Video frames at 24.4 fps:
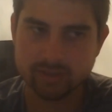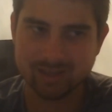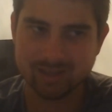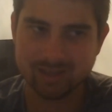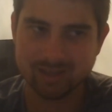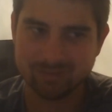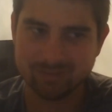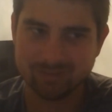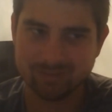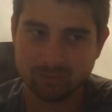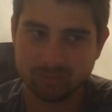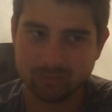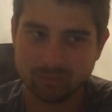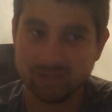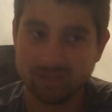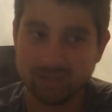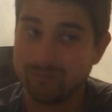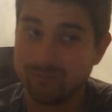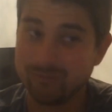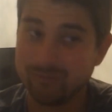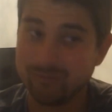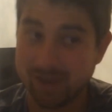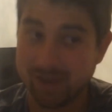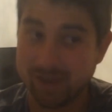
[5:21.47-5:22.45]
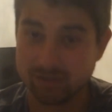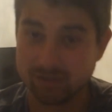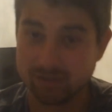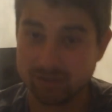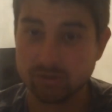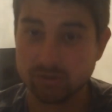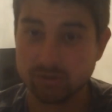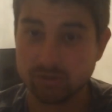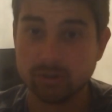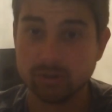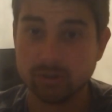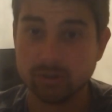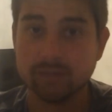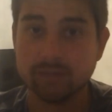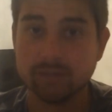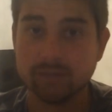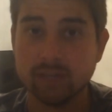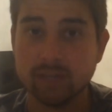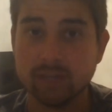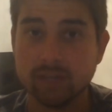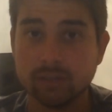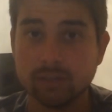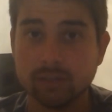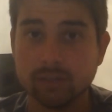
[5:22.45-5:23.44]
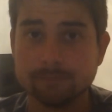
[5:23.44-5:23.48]
undercut the really fake sugary
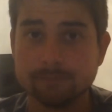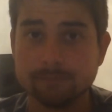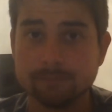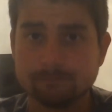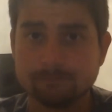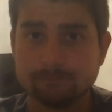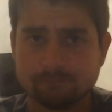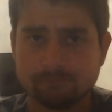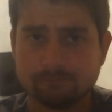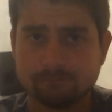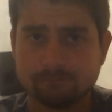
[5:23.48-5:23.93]
flavor